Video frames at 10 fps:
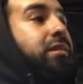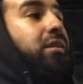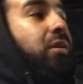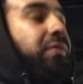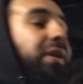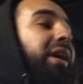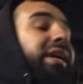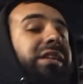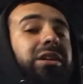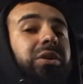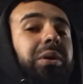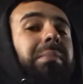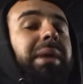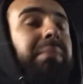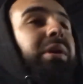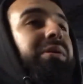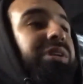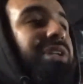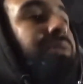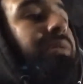hopefully I start doing my motor
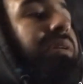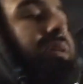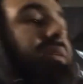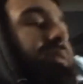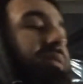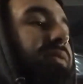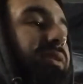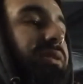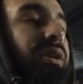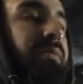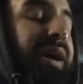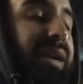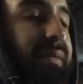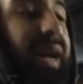soon throw mine in my